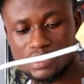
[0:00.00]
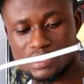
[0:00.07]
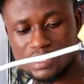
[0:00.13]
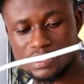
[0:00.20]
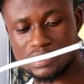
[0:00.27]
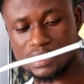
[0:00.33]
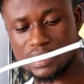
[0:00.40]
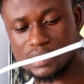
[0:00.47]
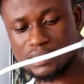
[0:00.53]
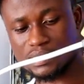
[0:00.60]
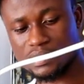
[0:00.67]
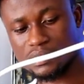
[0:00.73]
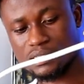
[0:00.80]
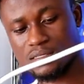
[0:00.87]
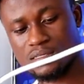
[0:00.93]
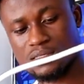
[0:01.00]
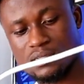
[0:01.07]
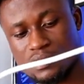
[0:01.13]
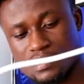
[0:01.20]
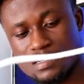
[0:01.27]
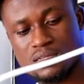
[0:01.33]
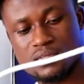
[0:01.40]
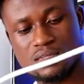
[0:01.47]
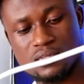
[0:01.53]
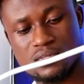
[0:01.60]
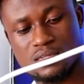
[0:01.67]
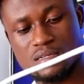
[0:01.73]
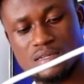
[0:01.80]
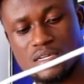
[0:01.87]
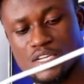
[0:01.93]
satellite
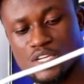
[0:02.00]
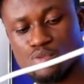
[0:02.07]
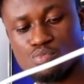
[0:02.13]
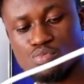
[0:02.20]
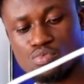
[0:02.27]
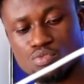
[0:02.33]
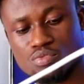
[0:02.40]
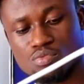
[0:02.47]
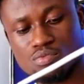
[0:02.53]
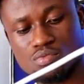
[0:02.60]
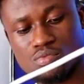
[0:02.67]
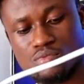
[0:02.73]
cable